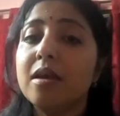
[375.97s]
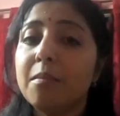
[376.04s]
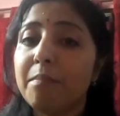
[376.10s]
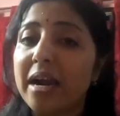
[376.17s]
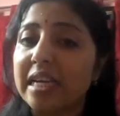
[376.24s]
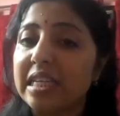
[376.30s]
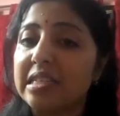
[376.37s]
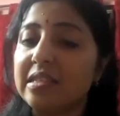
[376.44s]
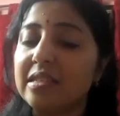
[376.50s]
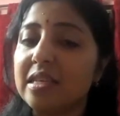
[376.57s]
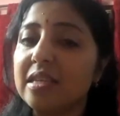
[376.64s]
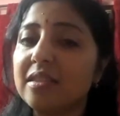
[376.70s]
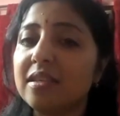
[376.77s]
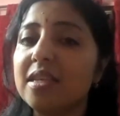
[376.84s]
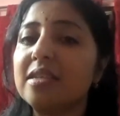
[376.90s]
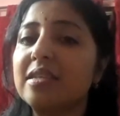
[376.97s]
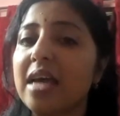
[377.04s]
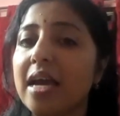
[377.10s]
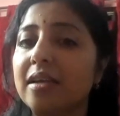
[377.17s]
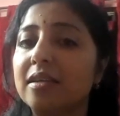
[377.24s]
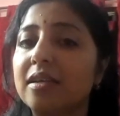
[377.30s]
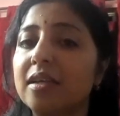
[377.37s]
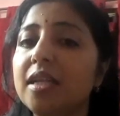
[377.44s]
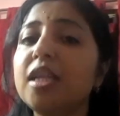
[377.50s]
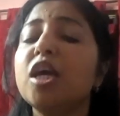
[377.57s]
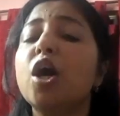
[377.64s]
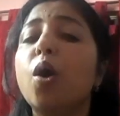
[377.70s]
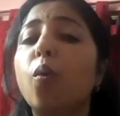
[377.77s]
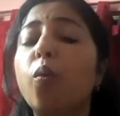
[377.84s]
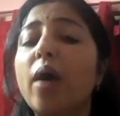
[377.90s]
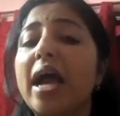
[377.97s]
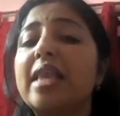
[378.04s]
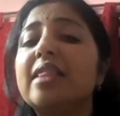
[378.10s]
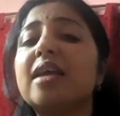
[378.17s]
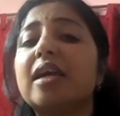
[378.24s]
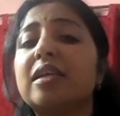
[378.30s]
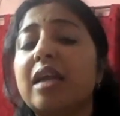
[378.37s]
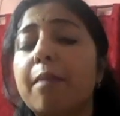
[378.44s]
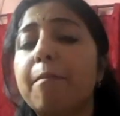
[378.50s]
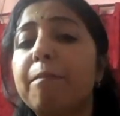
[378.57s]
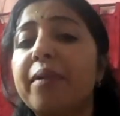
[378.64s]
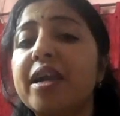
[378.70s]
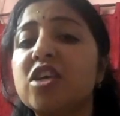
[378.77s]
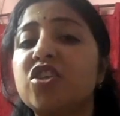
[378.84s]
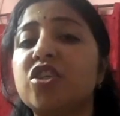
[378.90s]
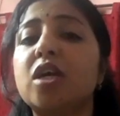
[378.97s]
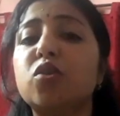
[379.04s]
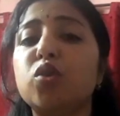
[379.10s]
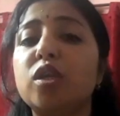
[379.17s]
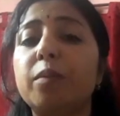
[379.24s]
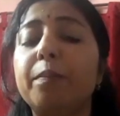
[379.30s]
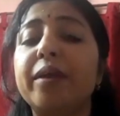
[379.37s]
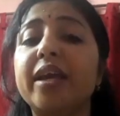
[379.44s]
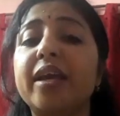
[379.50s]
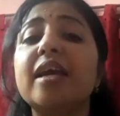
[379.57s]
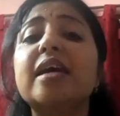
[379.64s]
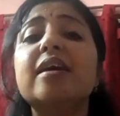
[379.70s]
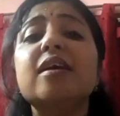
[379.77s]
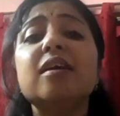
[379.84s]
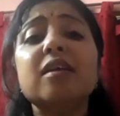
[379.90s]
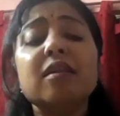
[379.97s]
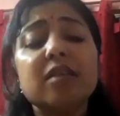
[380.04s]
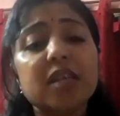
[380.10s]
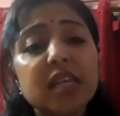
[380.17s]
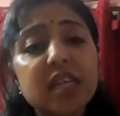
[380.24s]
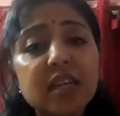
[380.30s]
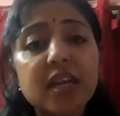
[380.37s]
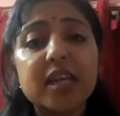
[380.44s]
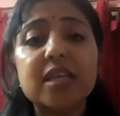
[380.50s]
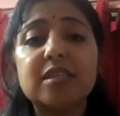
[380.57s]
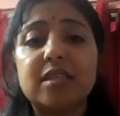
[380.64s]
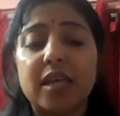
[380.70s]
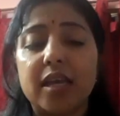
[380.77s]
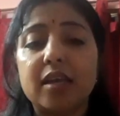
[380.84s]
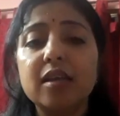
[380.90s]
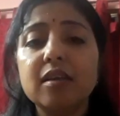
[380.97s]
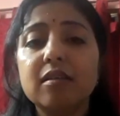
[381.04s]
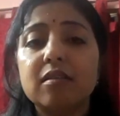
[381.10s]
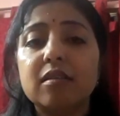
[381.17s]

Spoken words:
But in C3 cycle, while the temperature will be increasing,